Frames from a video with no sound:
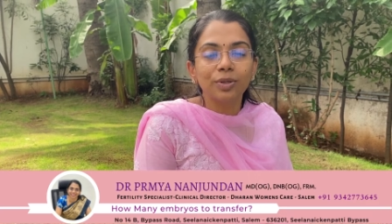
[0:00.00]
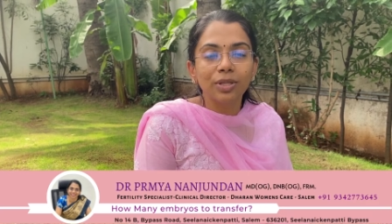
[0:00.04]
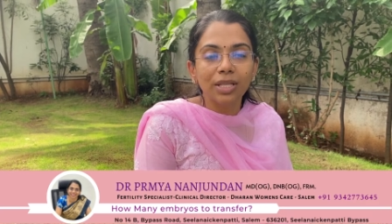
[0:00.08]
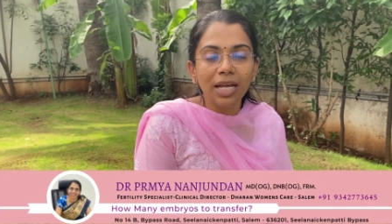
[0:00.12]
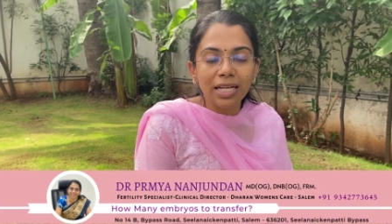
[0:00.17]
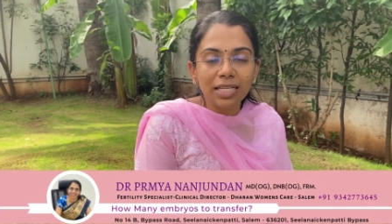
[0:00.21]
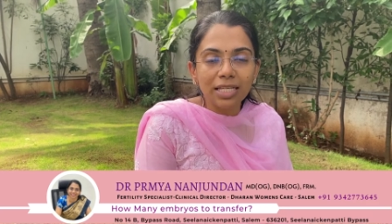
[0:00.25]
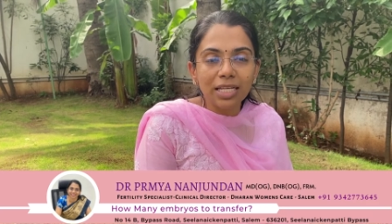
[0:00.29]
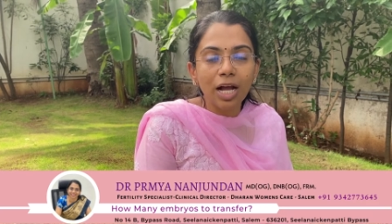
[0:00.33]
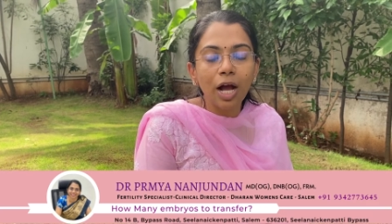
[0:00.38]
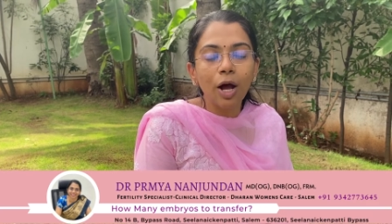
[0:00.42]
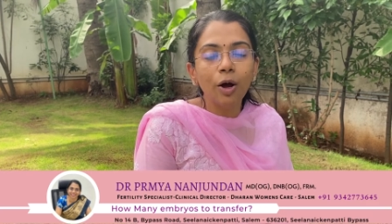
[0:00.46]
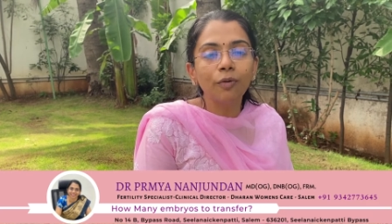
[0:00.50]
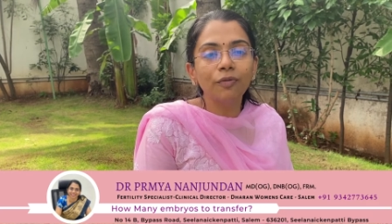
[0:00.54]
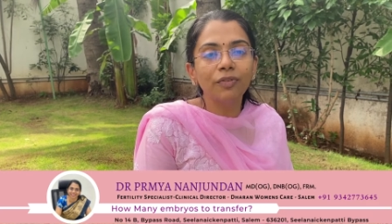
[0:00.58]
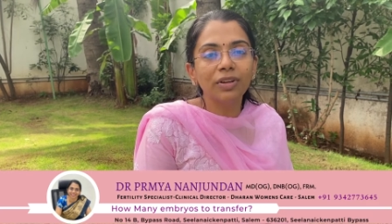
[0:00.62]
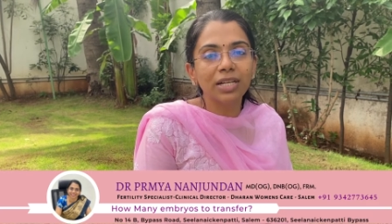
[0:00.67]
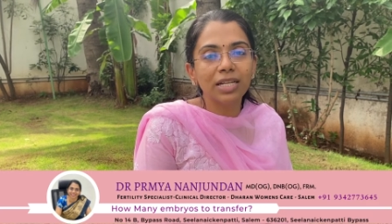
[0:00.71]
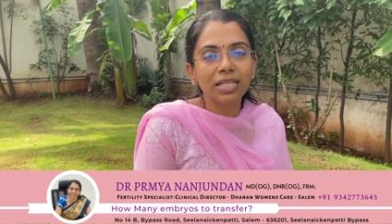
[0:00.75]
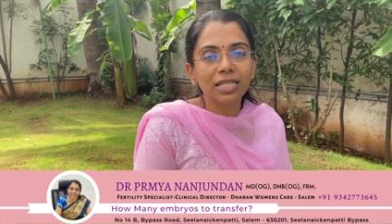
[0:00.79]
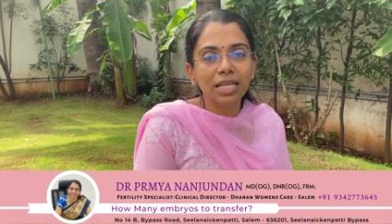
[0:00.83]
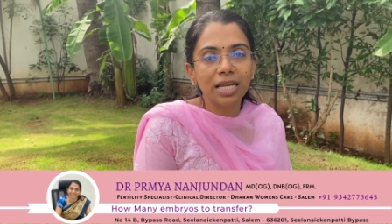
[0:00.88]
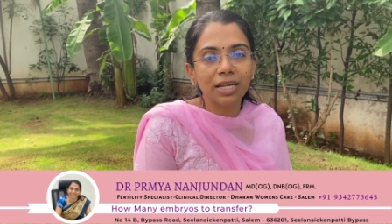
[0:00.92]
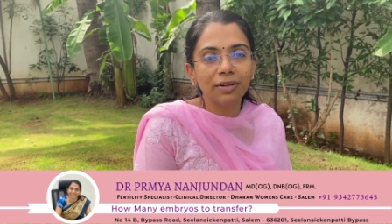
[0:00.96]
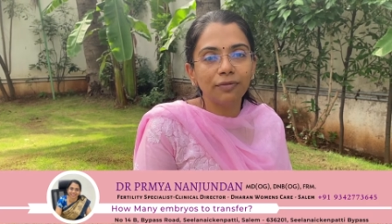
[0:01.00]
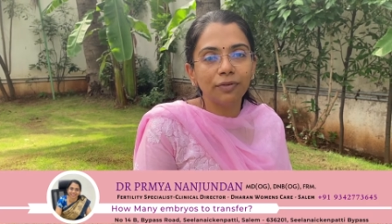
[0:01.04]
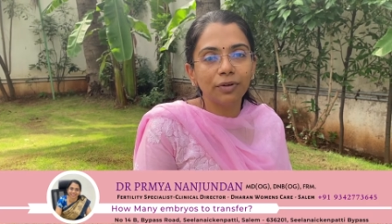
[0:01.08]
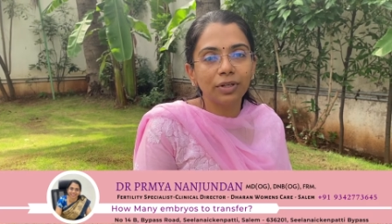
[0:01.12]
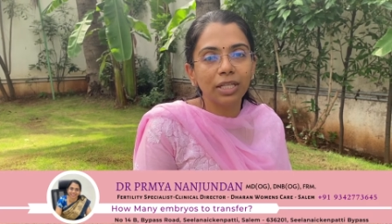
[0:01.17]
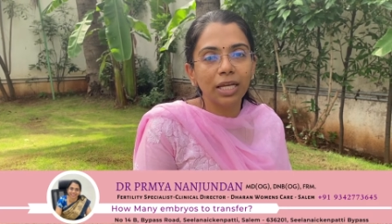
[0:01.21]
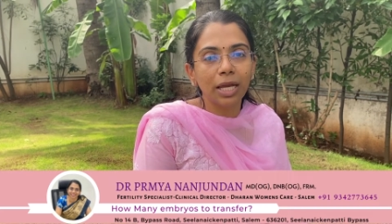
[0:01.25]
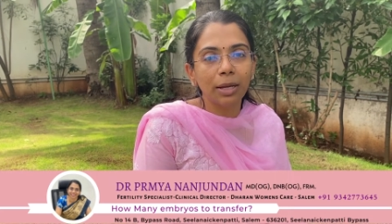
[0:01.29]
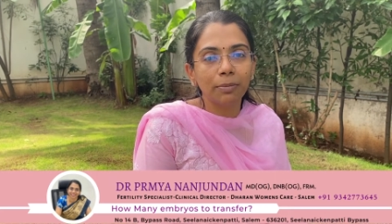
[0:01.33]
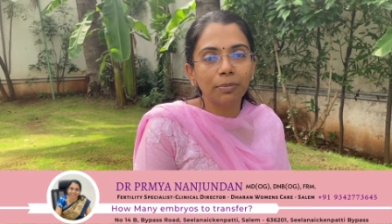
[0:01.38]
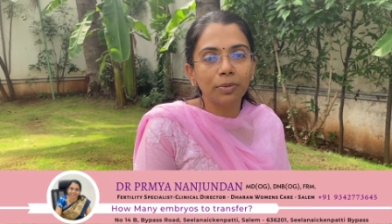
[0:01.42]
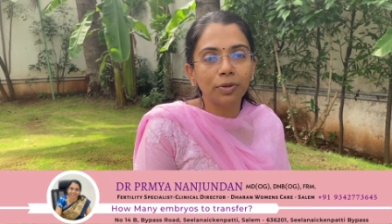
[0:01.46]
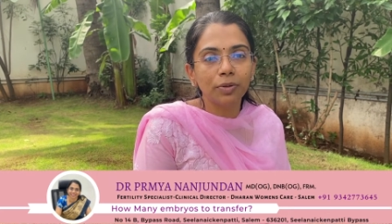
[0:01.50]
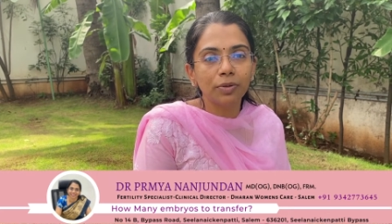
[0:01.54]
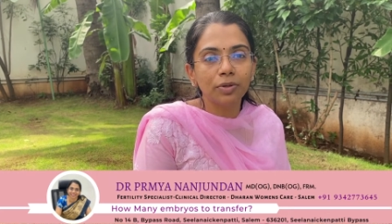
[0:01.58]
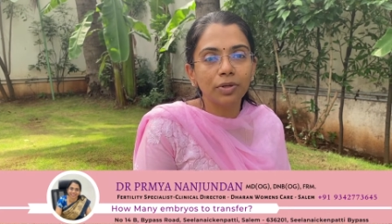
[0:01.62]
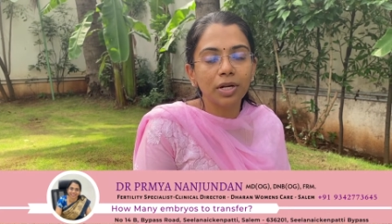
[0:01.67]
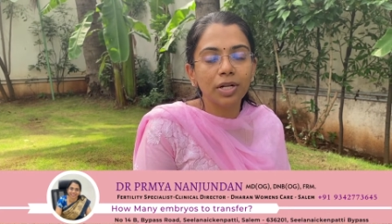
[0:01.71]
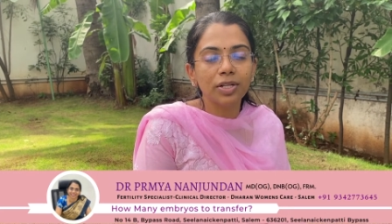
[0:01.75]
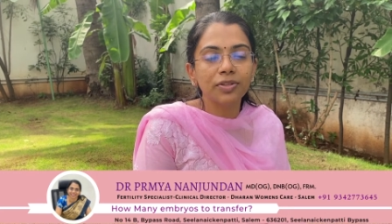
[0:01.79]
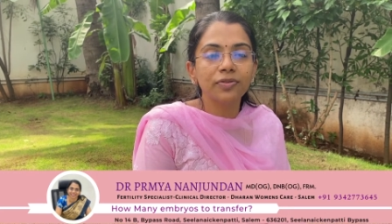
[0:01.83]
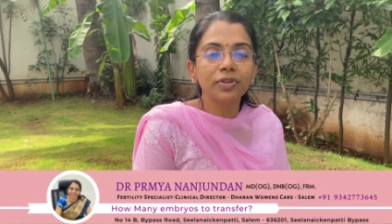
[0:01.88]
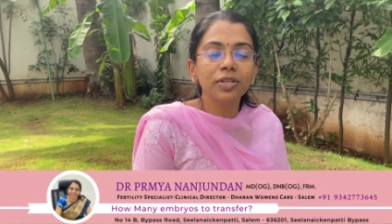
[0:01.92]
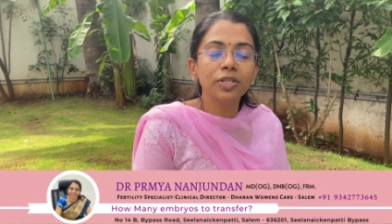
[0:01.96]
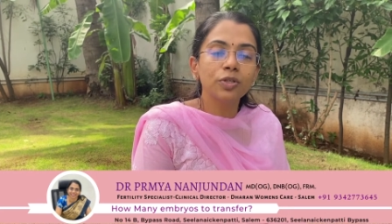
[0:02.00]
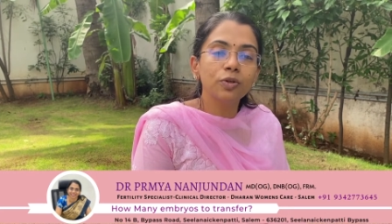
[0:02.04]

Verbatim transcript: that's how we decide for the embryo transfer.